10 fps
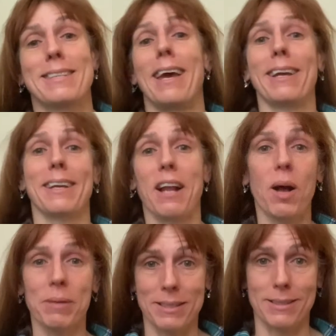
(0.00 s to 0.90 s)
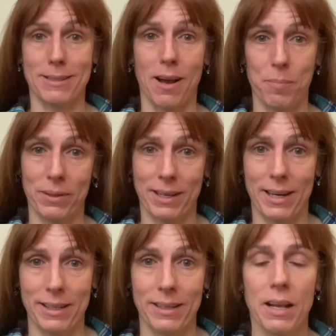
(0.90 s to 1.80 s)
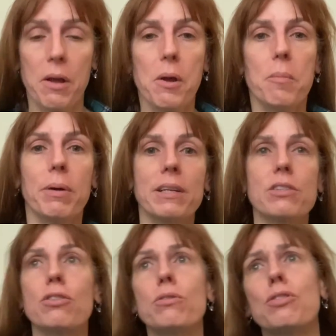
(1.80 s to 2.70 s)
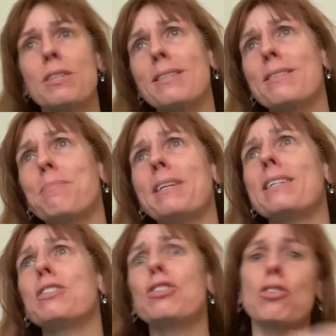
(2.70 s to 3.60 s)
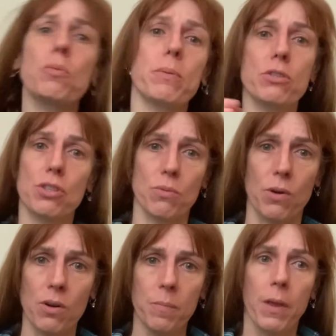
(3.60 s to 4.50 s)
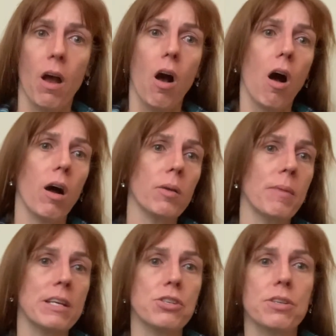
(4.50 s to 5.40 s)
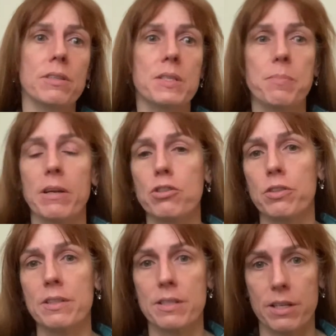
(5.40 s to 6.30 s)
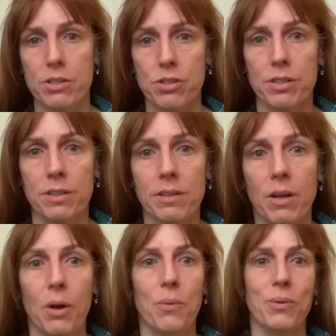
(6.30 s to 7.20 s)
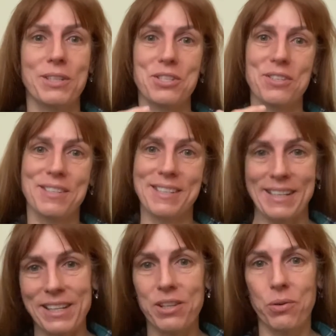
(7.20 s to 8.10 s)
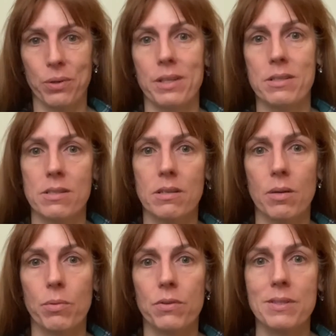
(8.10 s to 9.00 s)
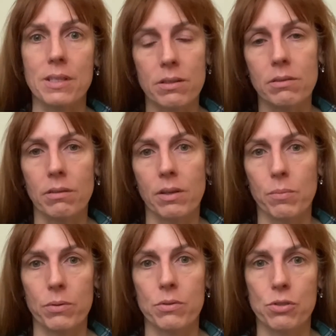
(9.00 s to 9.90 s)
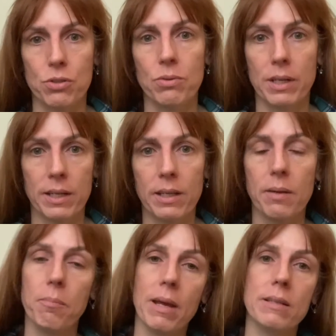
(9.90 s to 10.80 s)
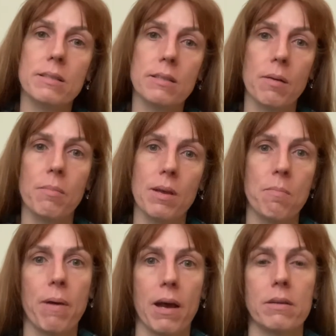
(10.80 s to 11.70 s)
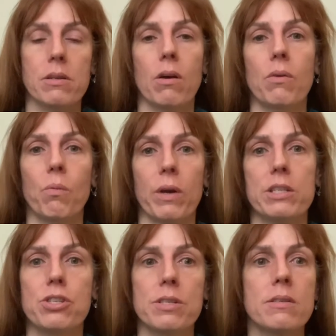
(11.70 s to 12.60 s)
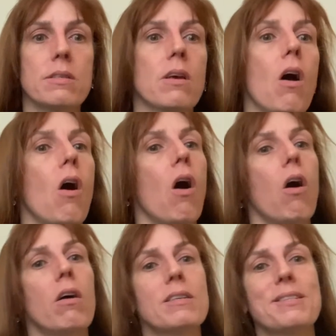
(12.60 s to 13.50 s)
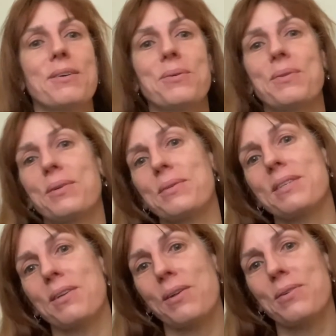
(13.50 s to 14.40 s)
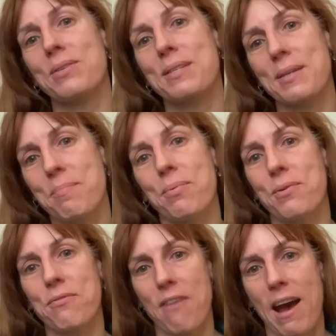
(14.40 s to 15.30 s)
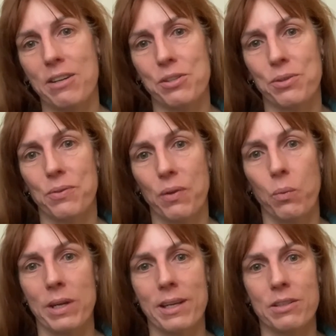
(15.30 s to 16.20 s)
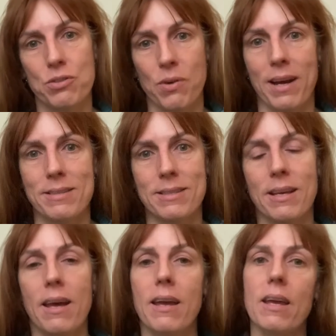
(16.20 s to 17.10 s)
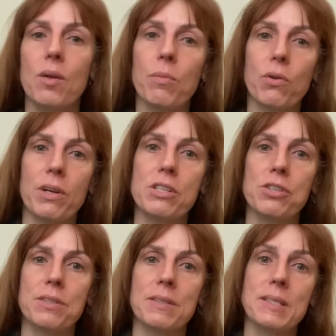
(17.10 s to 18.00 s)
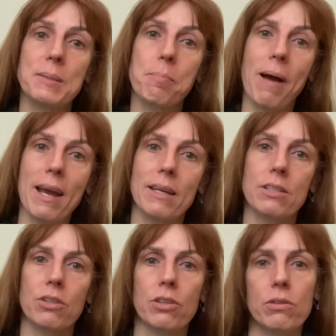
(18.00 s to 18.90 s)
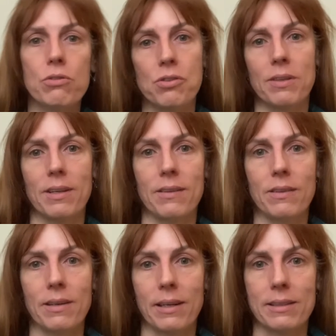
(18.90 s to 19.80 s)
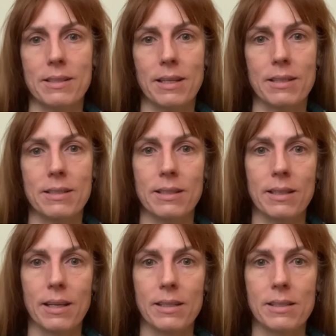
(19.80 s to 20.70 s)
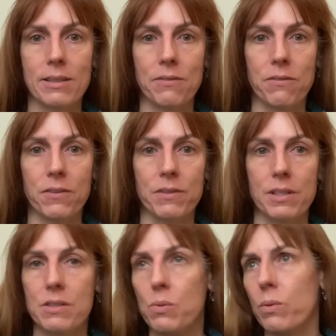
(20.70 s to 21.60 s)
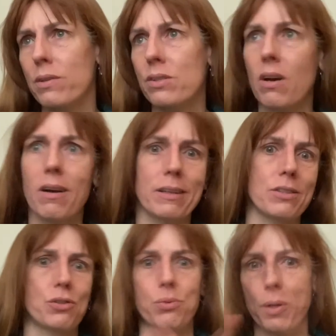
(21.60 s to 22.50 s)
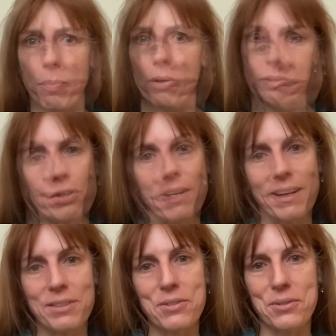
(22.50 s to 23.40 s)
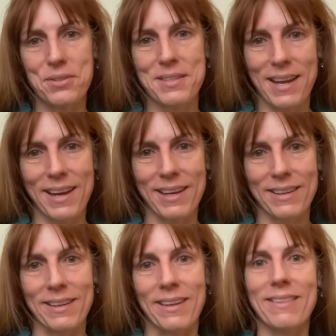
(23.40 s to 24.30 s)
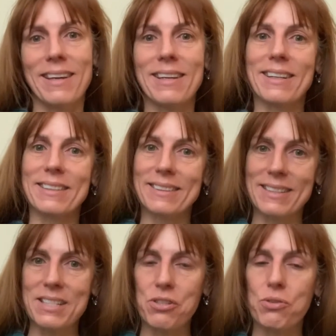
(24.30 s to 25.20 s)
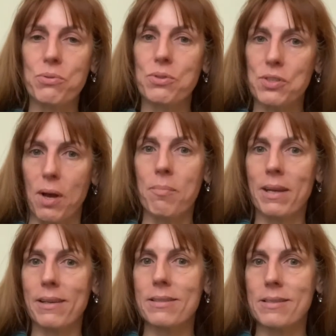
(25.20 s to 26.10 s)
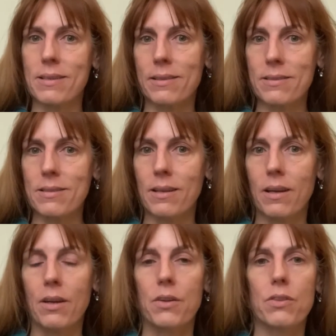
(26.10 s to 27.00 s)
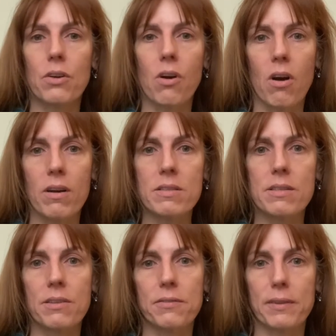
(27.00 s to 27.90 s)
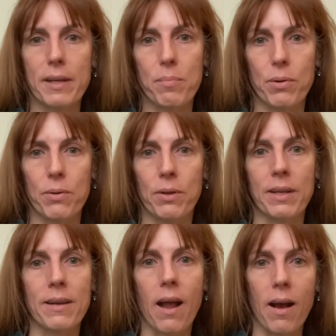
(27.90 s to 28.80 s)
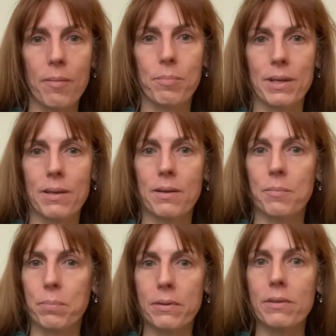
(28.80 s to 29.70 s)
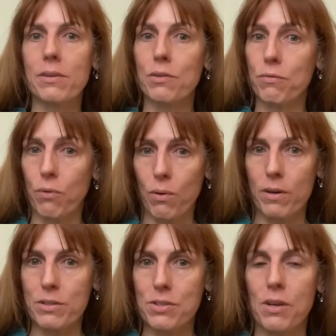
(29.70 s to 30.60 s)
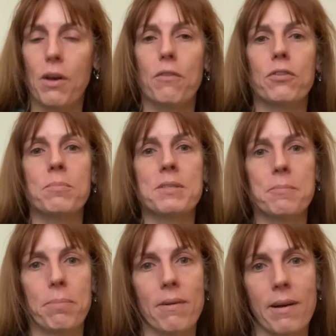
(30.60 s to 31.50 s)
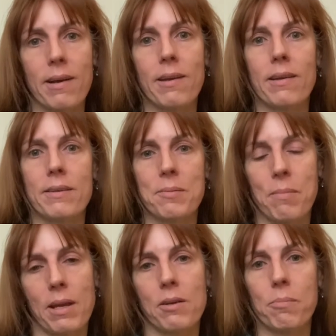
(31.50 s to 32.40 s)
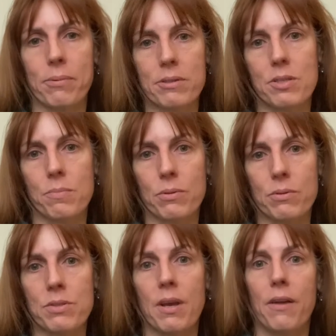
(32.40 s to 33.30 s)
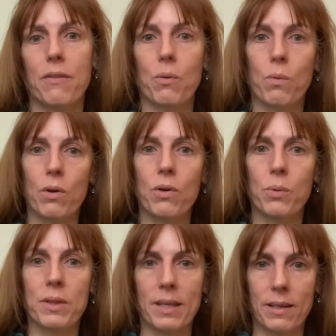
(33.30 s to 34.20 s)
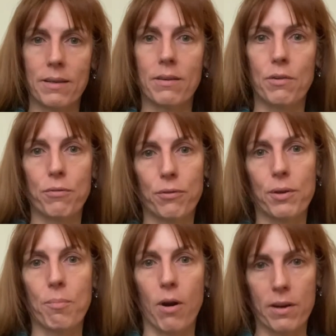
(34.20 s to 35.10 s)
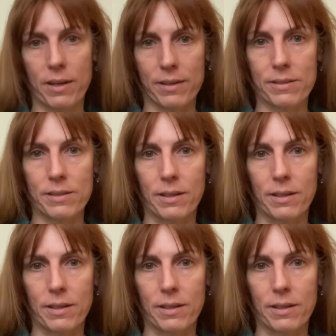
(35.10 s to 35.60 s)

economics is complicated. But to just be super general, automation and specialization, which decreased the number of skilled laborers you needed, made some impact on wages. Also, there was another simple factor that we can address, Immigration spiked hugely in the United States in the 1850s. We're talking triple. You should understand that at least to some extent, the cost of labor cannot be completely divorced from supply and demand principles that work within a free market.